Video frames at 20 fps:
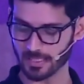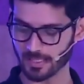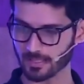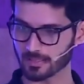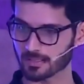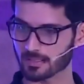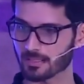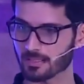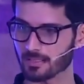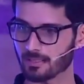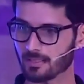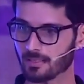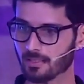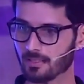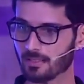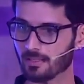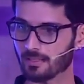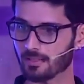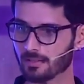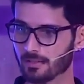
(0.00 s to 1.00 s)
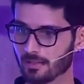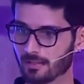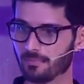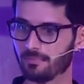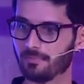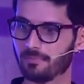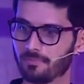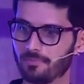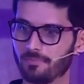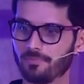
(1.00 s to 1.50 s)
that, yeah,
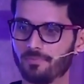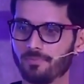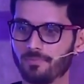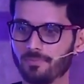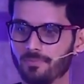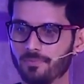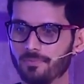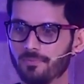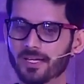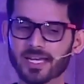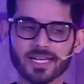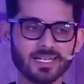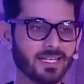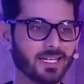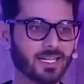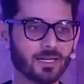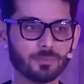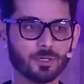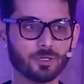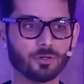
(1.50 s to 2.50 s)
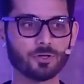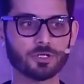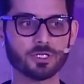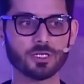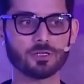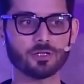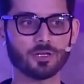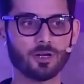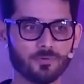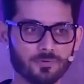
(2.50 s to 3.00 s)
we can take up the
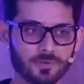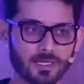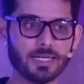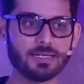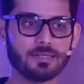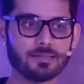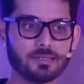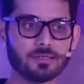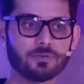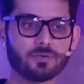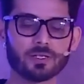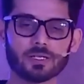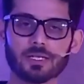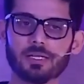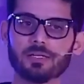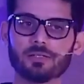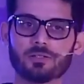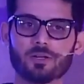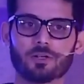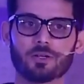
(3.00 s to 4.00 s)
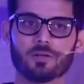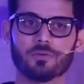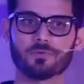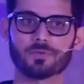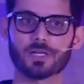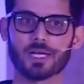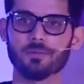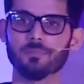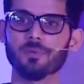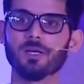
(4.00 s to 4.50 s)
questions offline since we are running out of
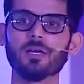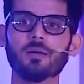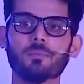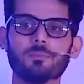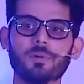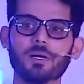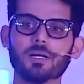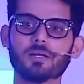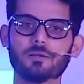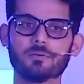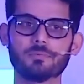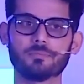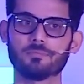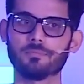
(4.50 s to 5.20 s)
time. But